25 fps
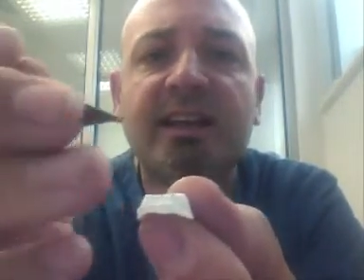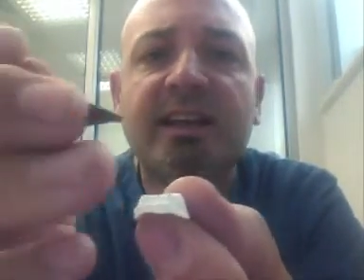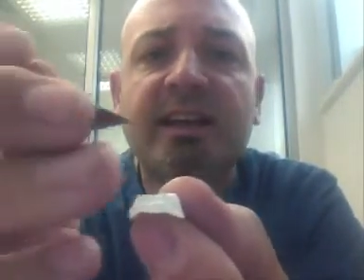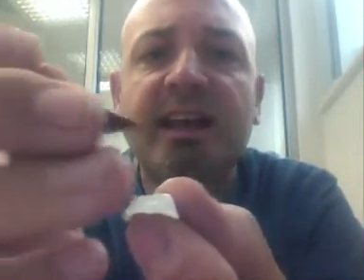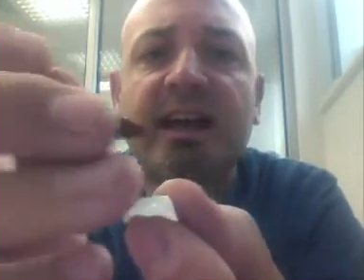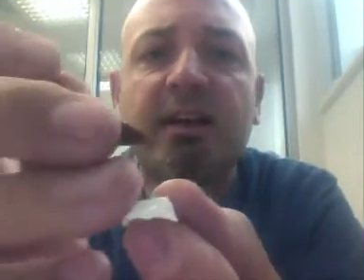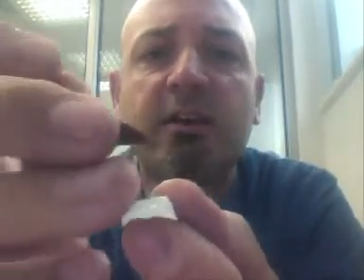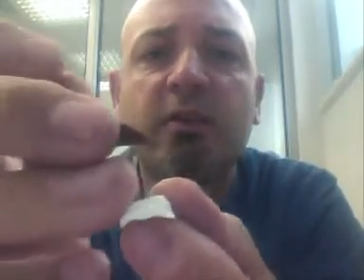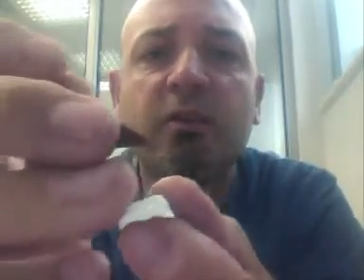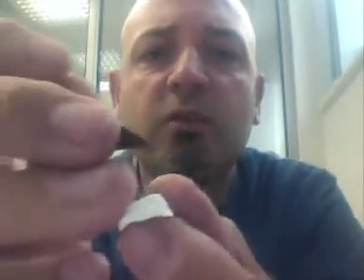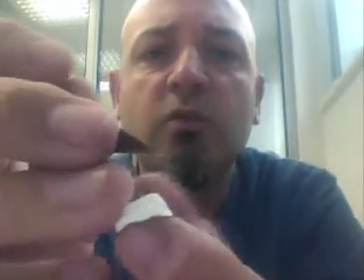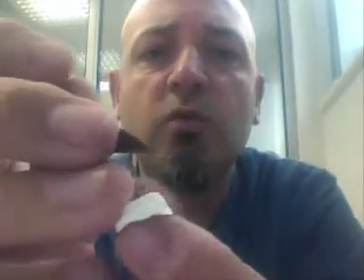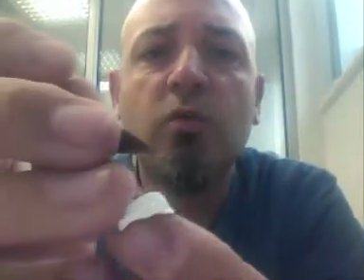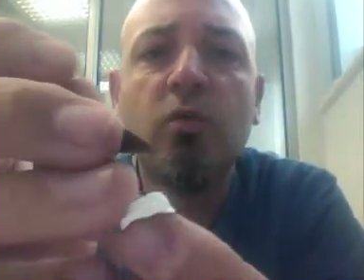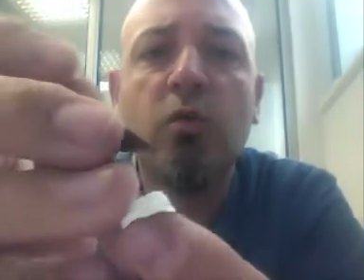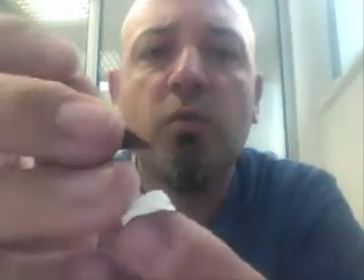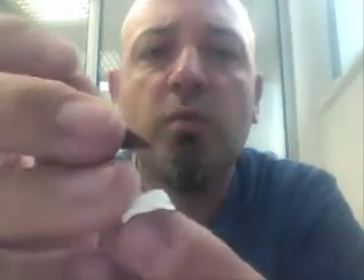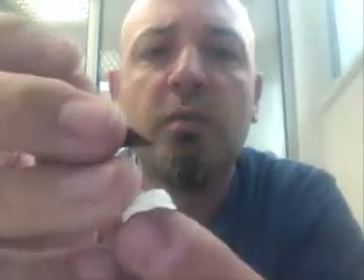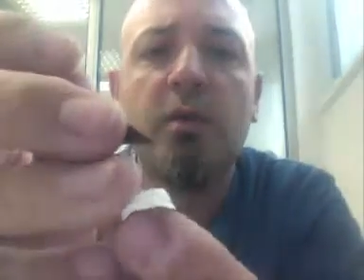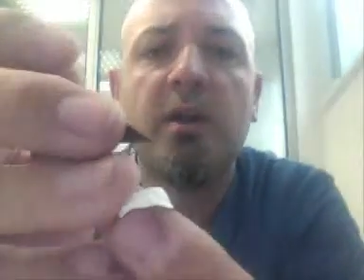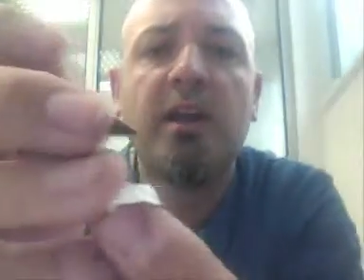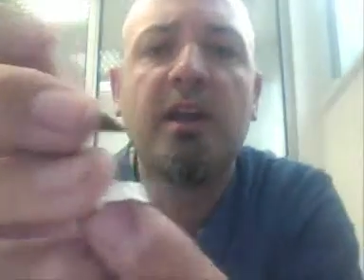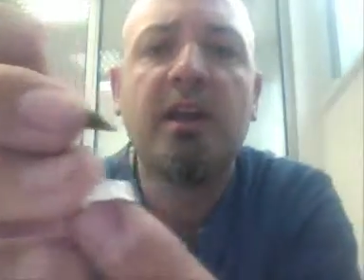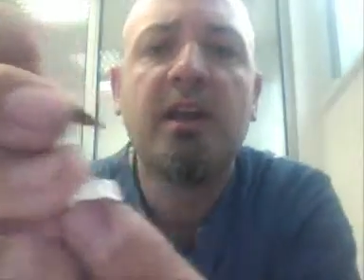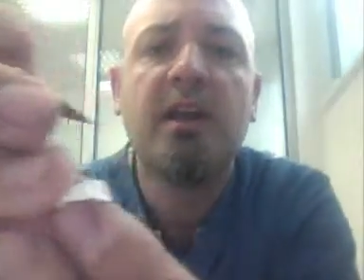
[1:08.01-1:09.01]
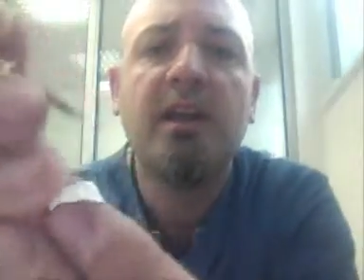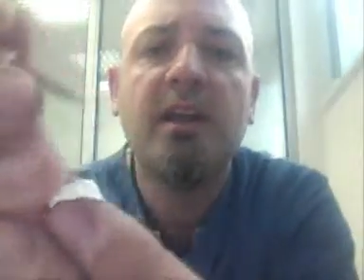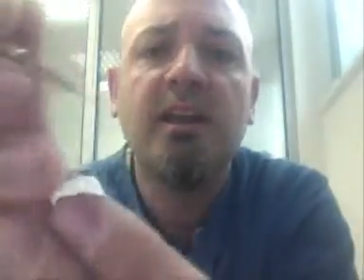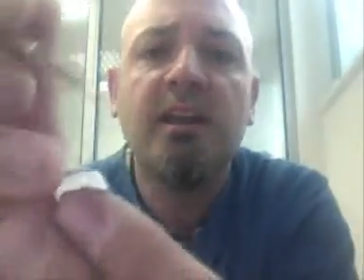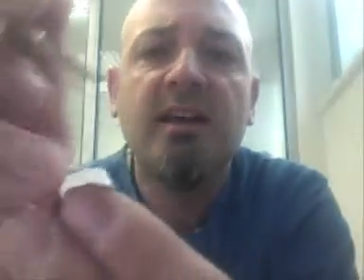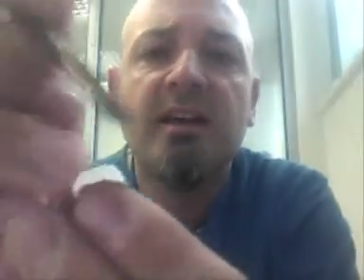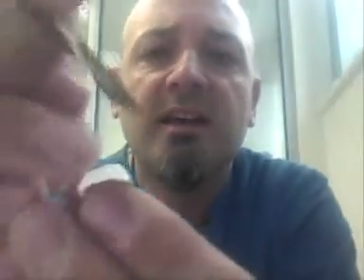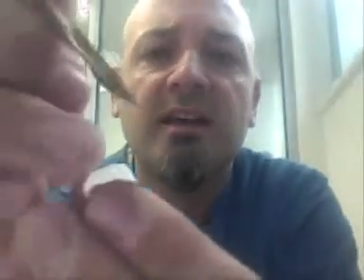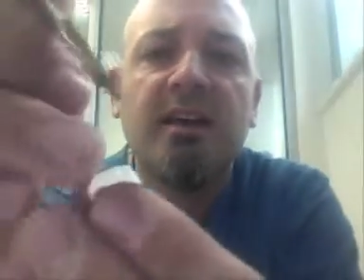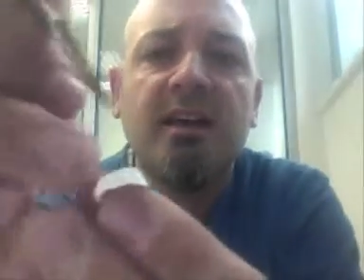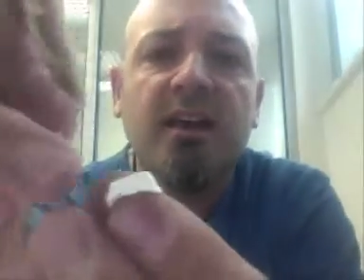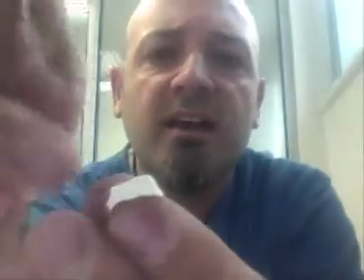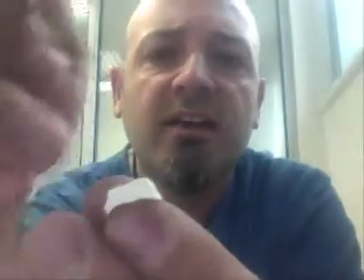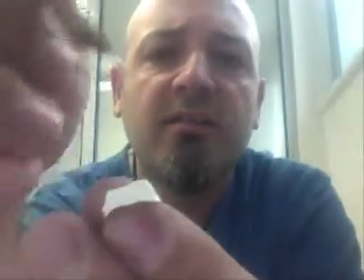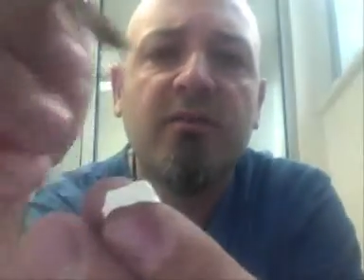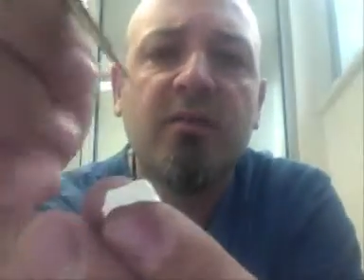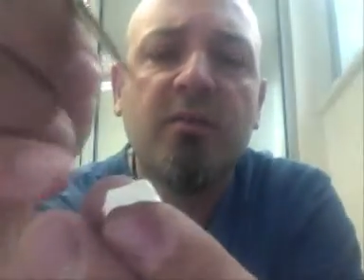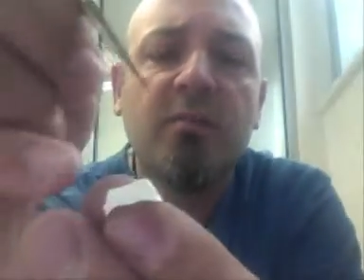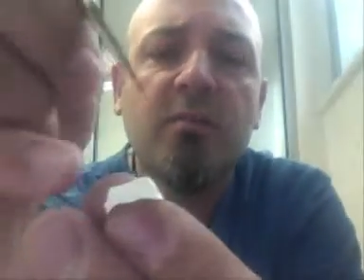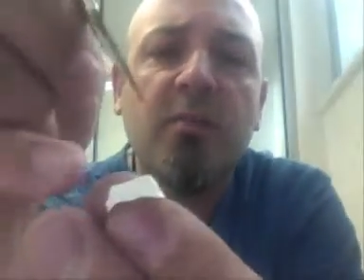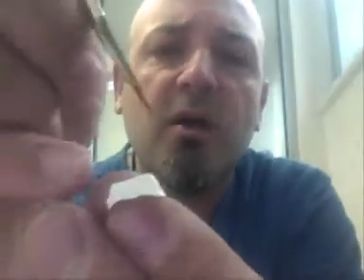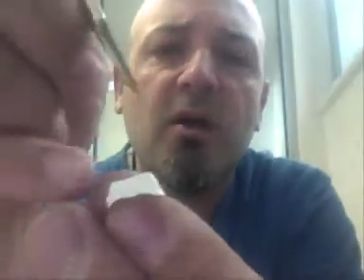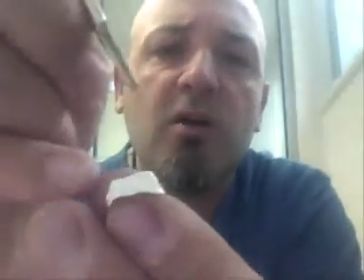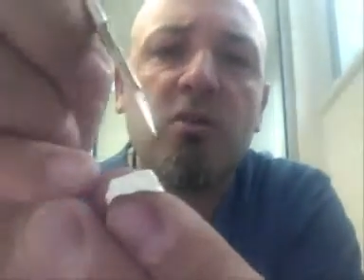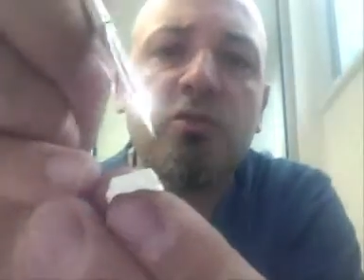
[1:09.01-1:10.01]
Now, normally,
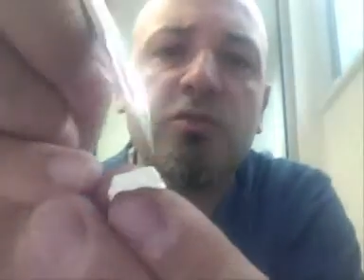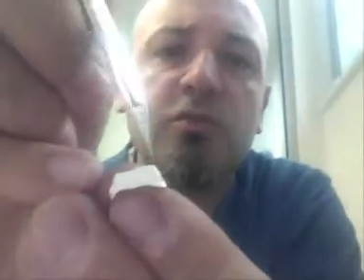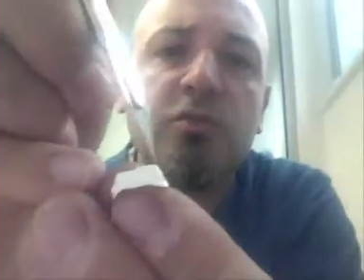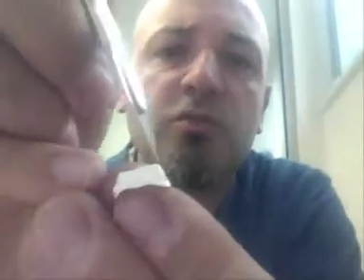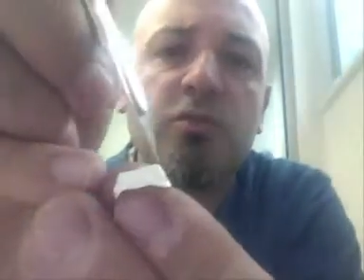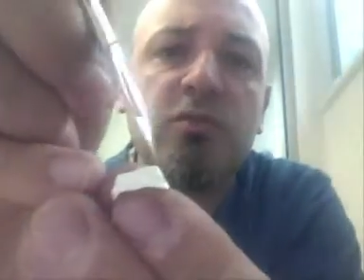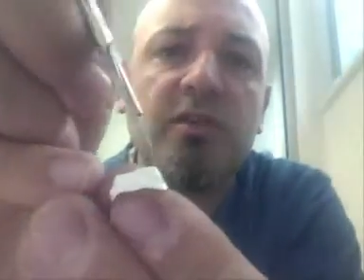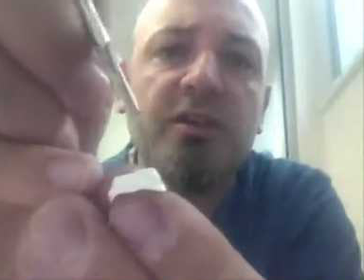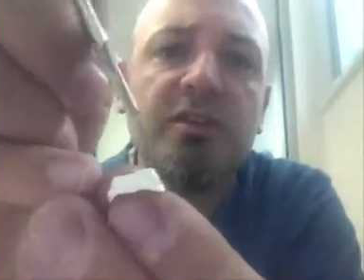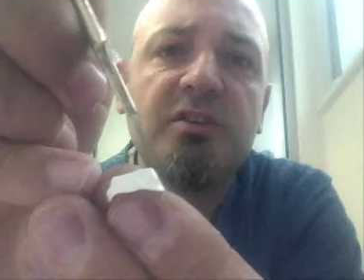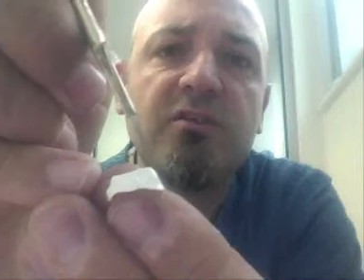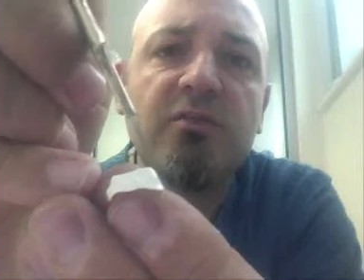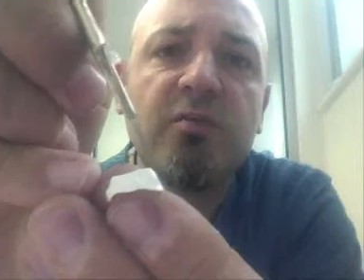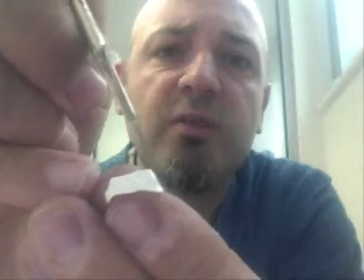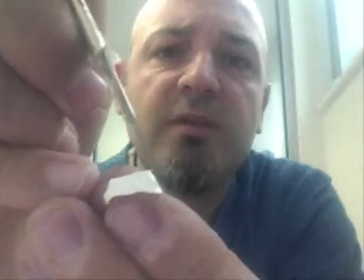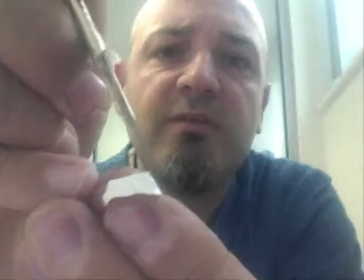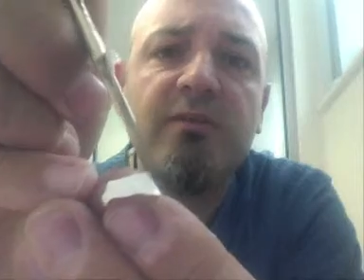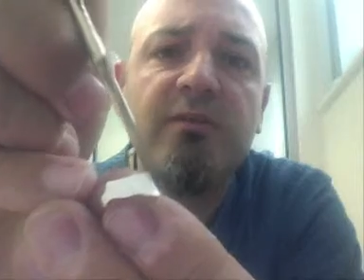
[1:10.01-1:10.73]
if